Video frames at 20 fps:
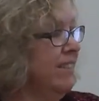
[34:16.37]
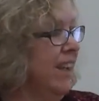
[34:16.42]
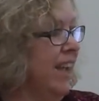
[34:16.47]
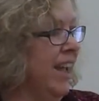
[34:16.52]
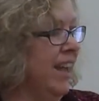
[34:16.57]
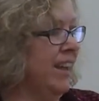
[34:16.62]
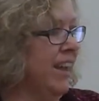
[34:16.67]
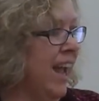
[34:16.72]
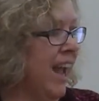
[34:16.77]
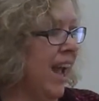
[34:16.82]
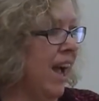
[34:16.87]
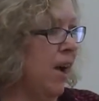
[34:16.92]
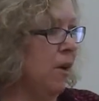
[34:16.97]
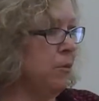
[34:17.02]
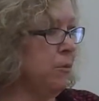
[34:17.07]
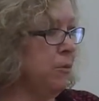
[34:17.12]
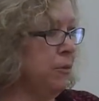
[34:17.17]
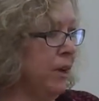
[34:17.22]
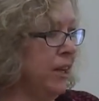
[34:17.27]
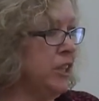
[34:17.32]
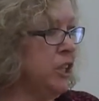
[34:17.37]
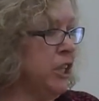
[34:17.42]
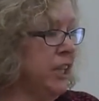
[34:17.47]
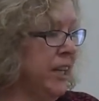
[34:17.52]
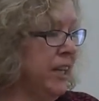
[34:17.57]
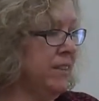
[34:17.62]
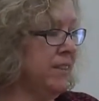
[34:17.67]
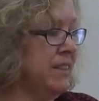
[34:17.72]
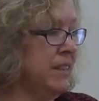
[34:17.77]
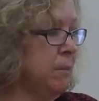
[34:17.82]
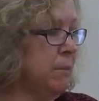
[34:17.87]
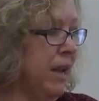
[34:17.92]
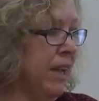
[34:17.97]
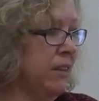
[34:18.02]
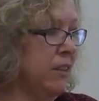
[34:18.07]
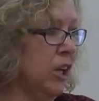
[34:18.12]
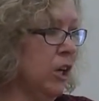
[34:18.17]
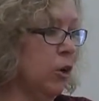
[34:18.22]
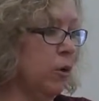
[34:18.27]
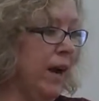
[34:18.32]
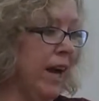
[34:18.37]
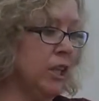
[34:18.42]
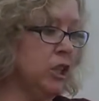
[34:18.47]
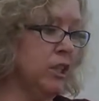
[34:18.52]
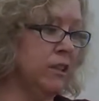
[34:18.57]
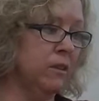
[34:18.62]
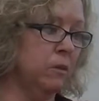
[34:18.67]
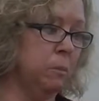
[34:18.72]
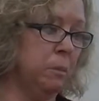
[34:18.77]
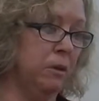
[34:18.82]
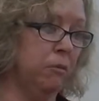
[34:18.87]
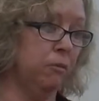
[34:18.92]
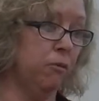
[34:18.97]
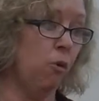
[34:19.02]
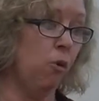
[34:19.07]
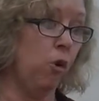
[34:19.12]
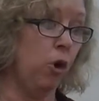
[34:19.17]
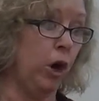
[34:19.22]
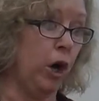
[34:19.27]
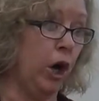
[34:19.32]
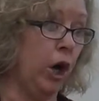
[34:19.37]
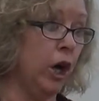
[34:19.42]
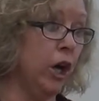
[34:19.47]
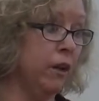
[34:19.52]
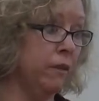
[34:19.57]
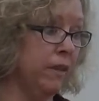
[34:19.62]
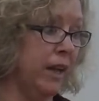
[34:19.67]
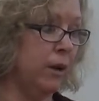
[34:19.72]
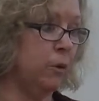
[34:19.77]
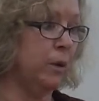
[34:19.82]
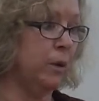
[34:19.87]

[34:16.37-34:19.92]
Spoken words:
and have a chance to make the corrections before they